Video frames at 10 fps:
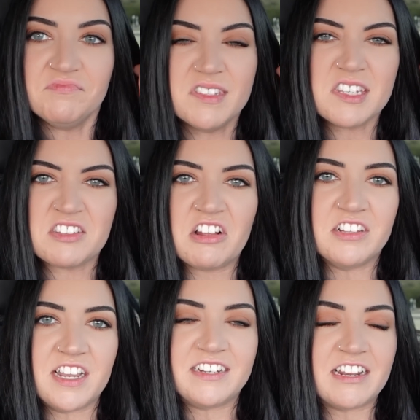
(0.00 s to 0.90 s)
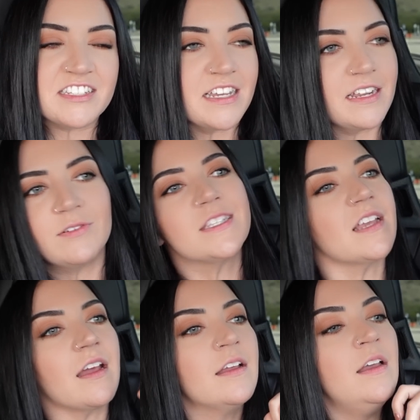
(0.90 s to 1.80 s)
It's a solid 9 out of 10, I would
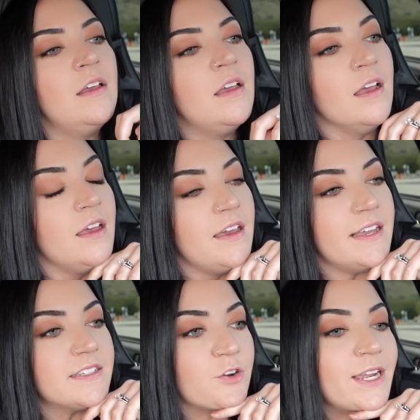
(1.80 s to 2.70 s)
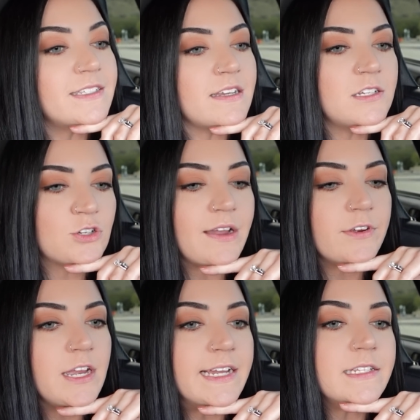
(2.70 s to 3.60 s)
say. It's a great daily
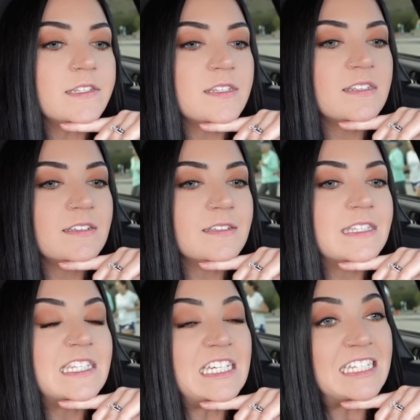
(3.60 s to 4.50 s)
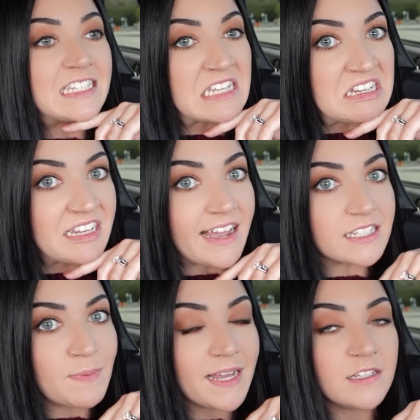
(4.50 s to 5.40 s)
driver. It gets decent
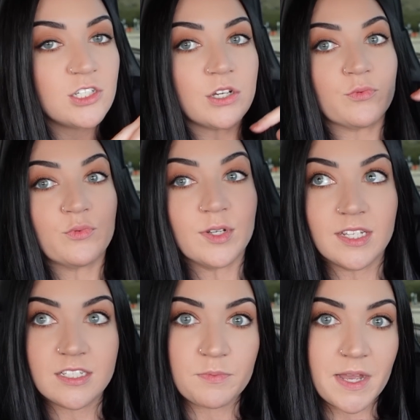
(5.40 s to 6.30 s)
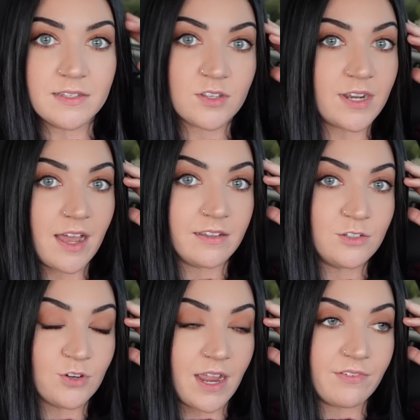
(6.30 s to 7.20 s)
gas mileage. It really depends on how
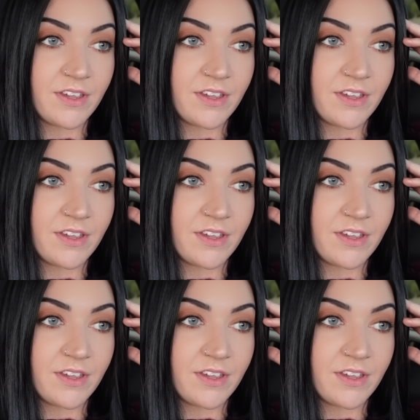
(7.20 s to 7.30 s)
you drive